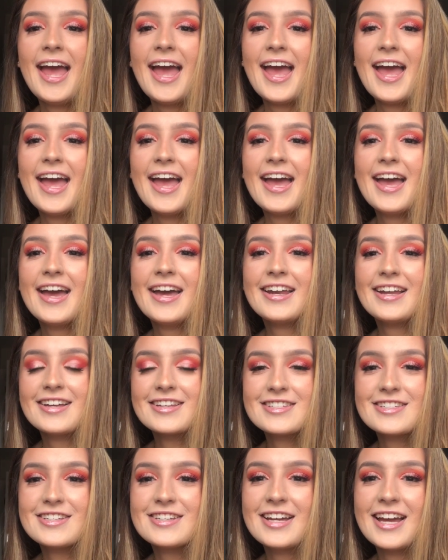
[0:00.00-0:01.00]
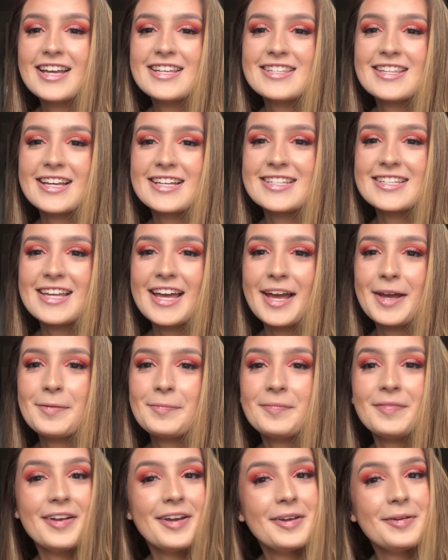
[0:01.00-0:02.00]
and I'll see you guys next
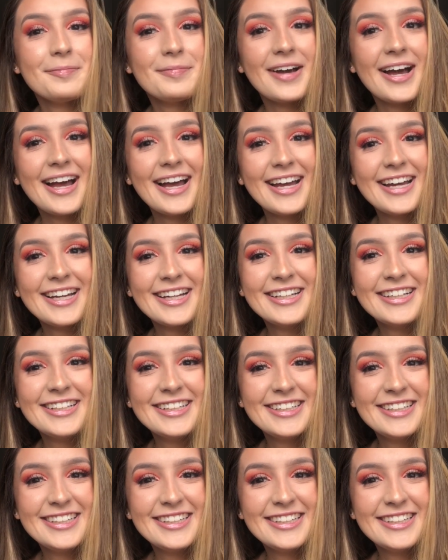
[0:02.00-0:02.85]
time. Bye.